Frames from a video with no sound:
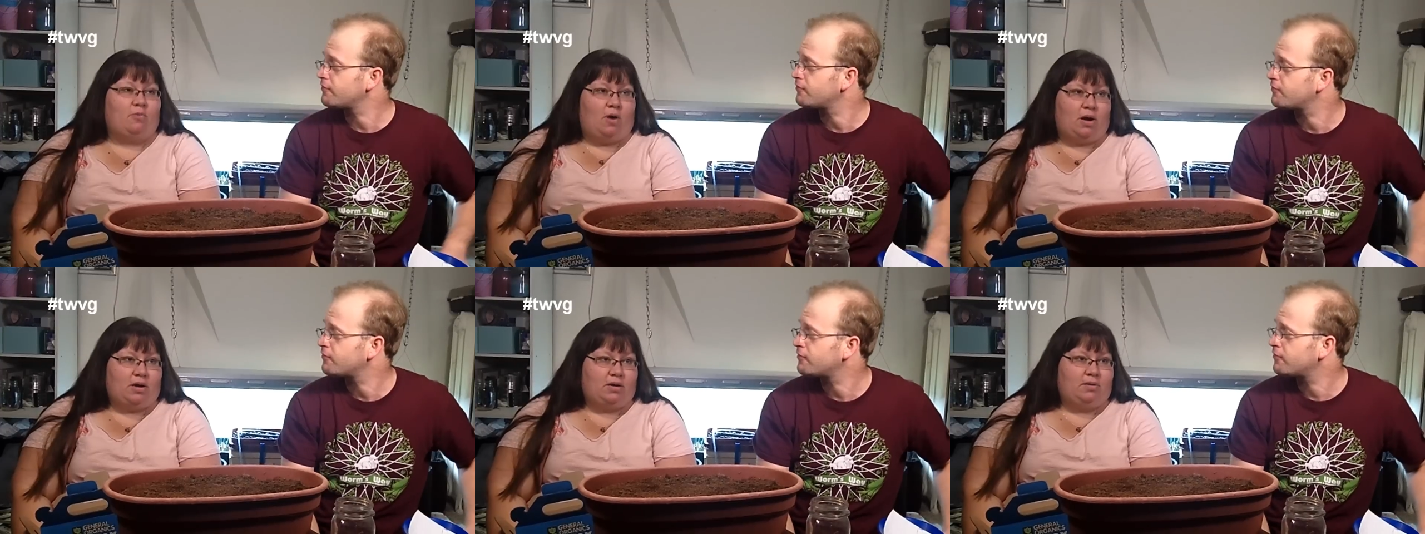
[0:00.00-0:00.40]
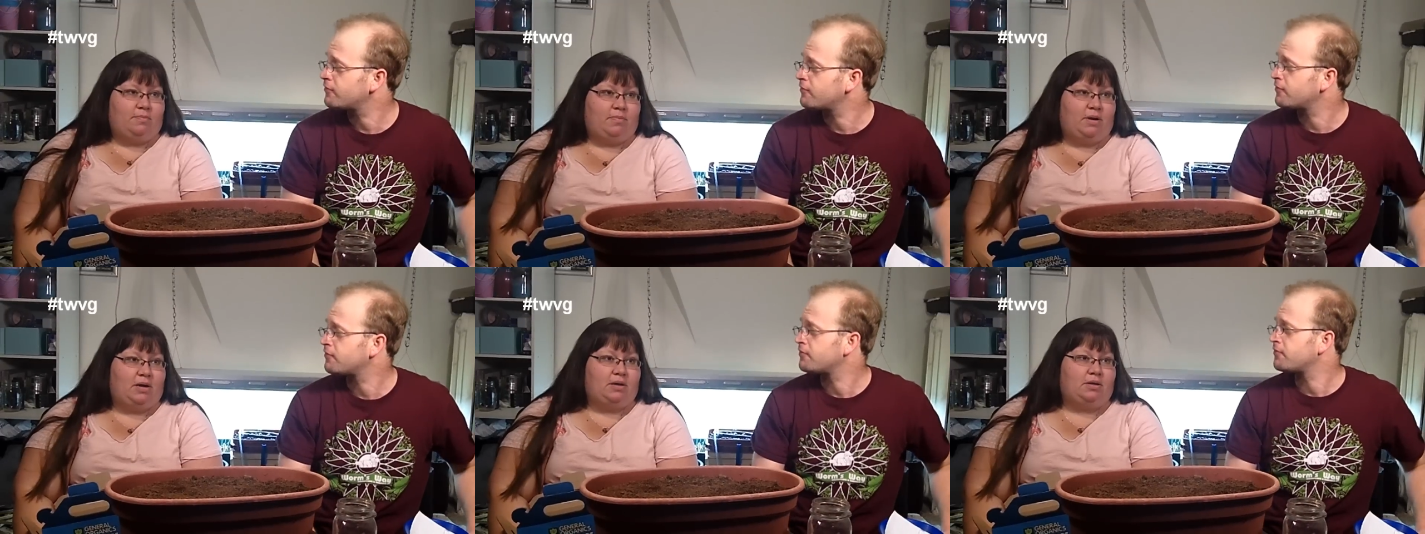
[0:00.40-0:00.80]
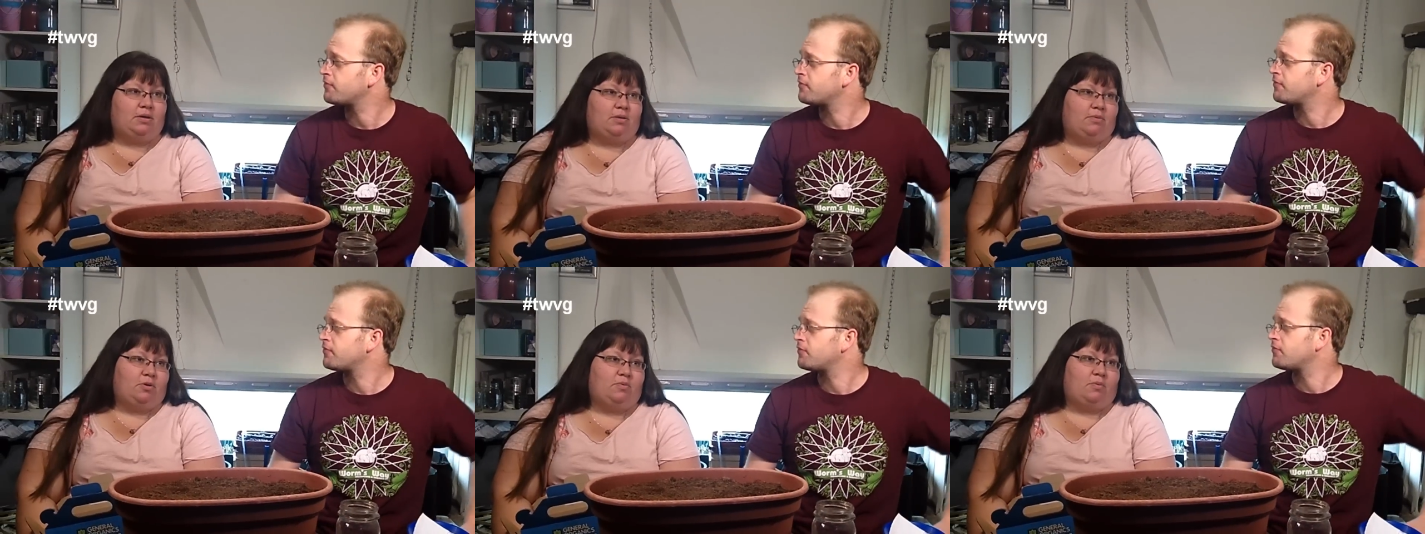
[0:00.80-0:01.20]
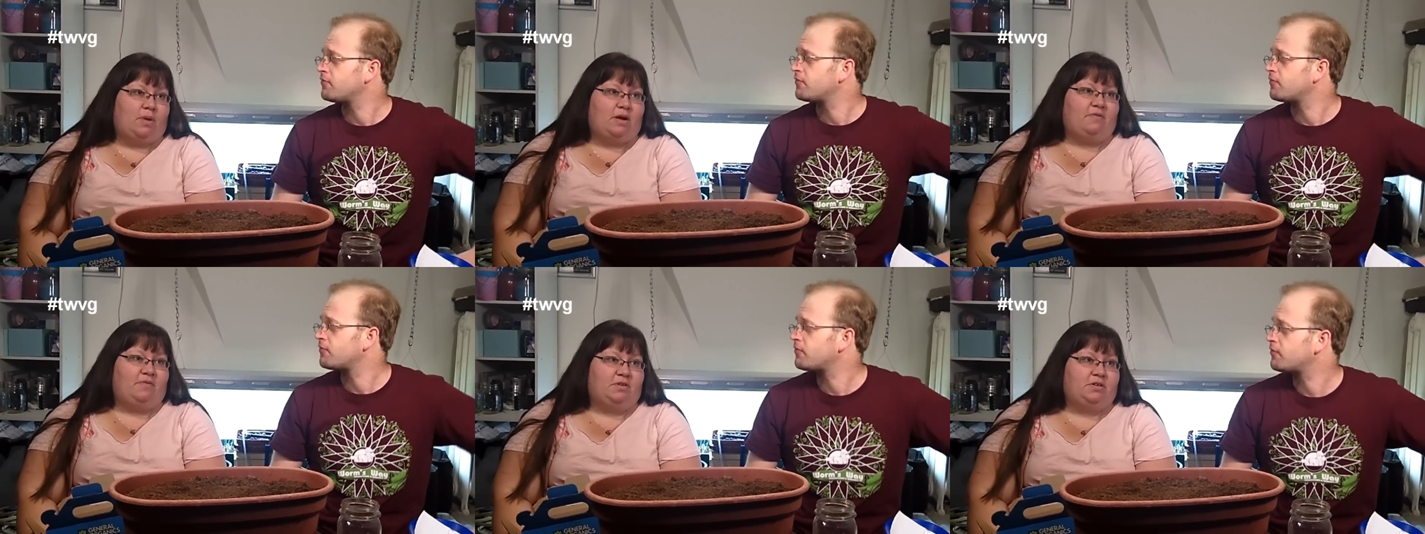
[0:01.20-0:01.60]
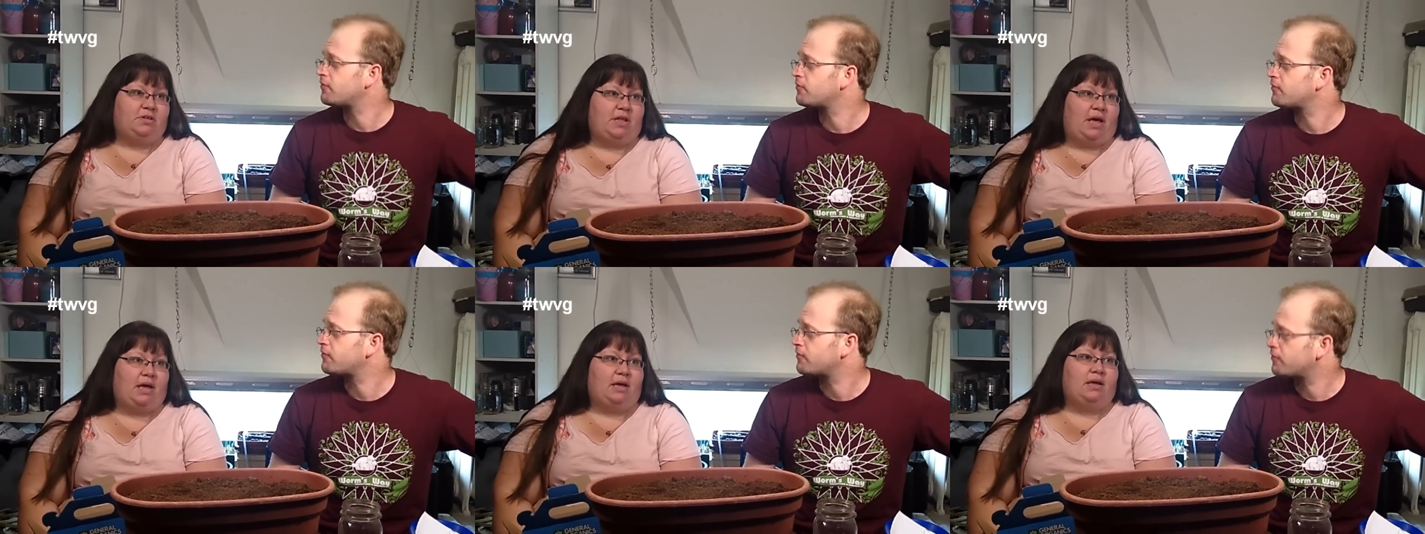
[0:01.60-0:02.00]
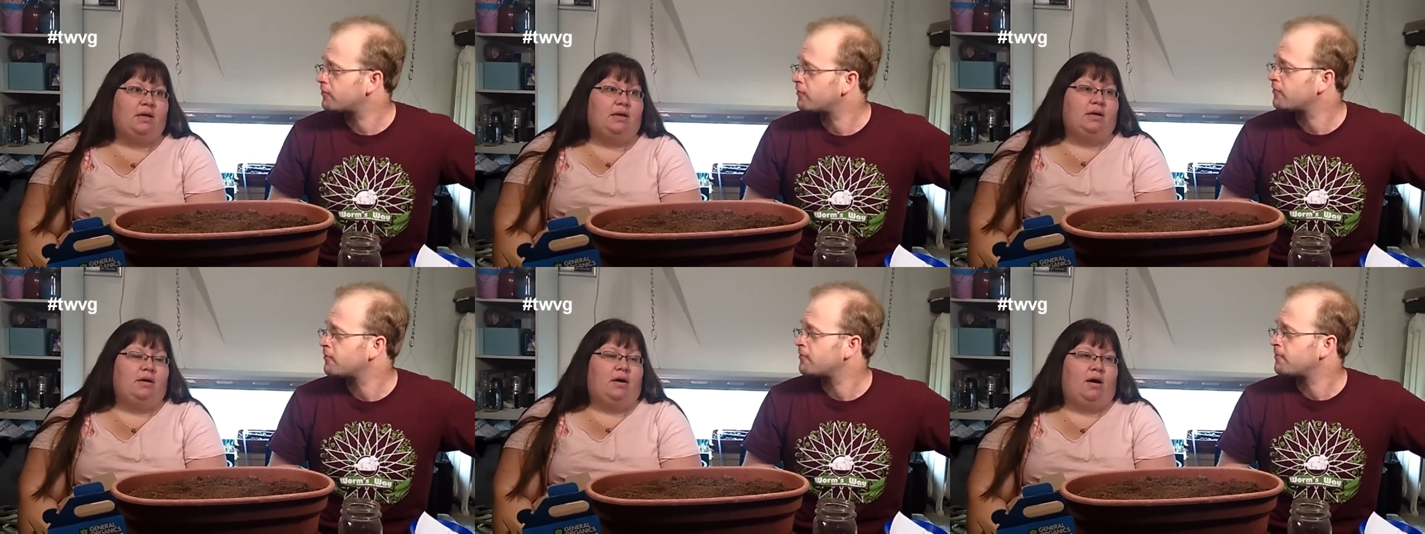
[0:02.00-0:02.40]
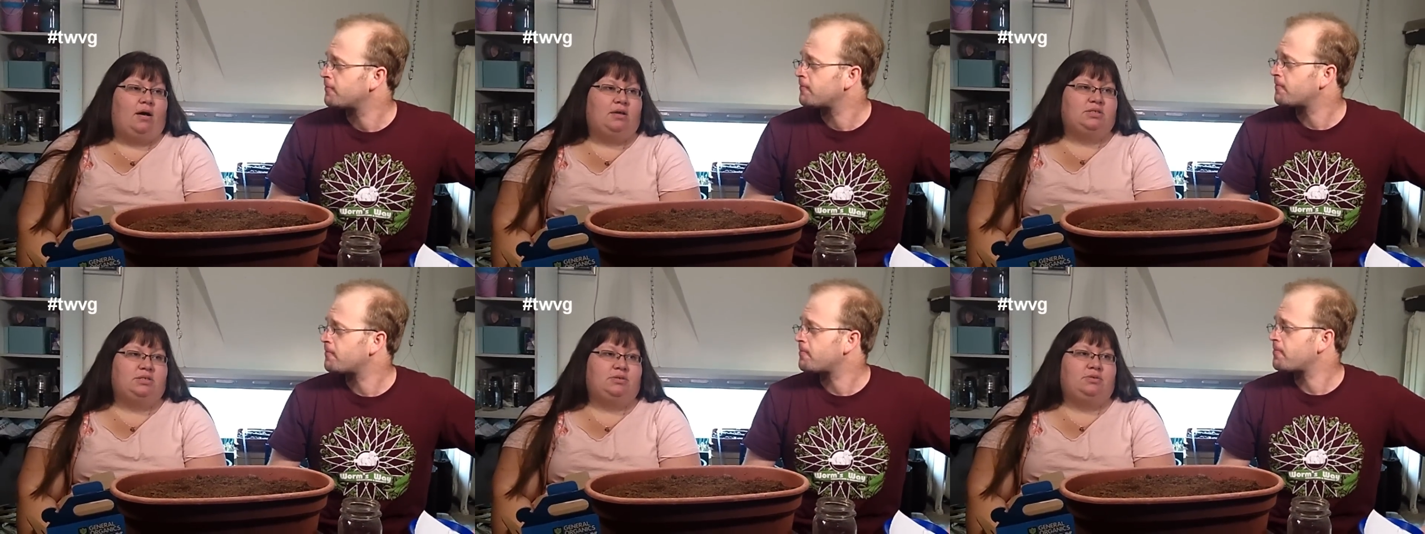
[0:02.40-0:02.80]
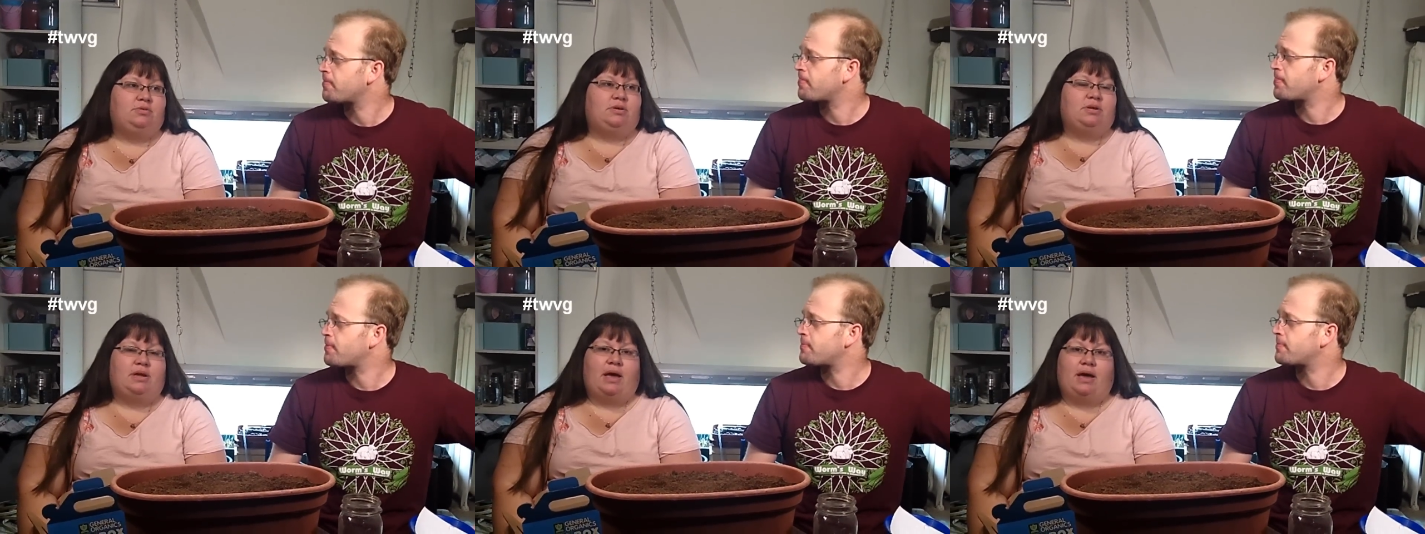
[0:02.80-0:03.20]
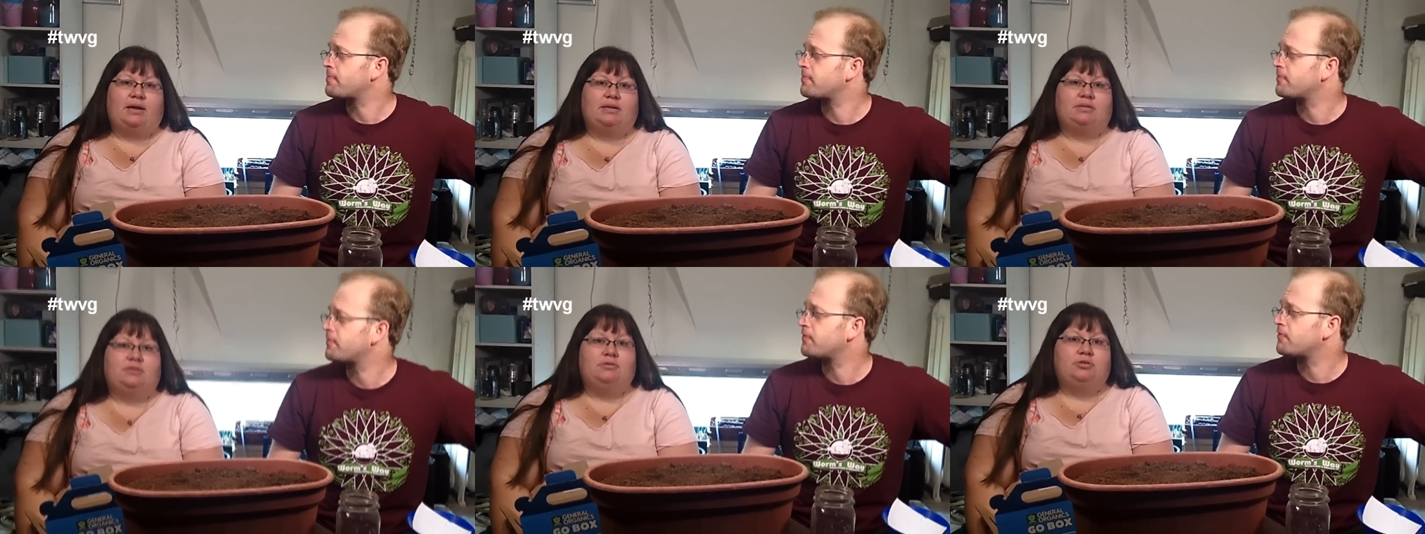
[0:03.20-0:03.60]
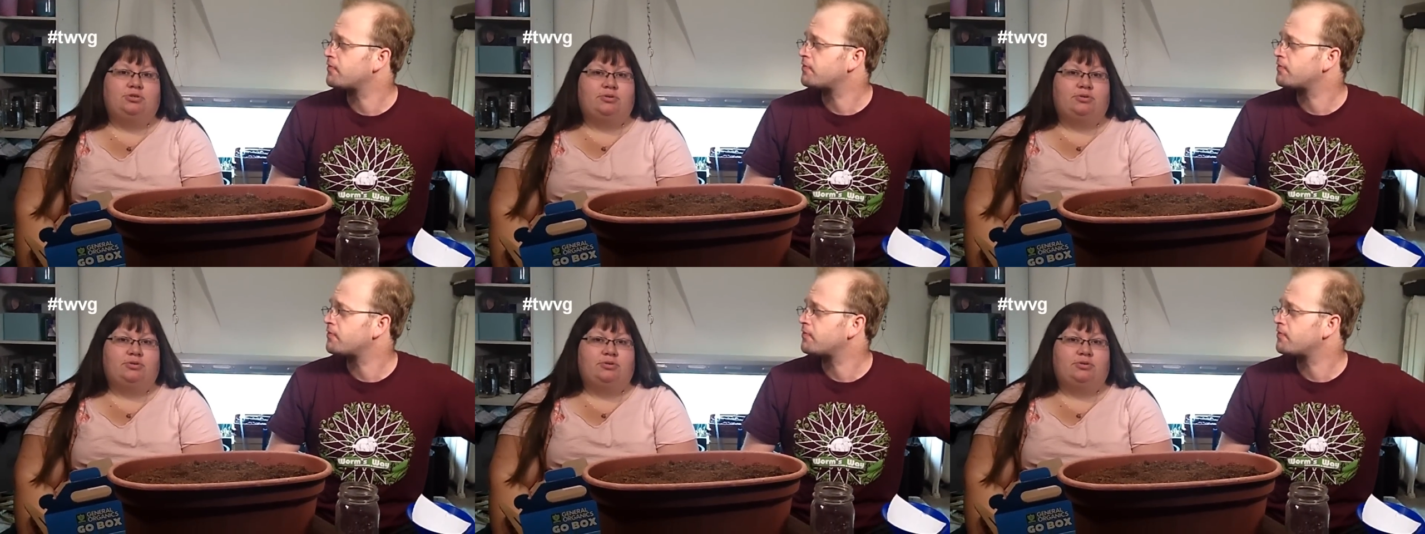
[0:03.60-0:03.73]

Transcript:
Speaker 1: rainwater, but you would want to filter that. Also, you can add a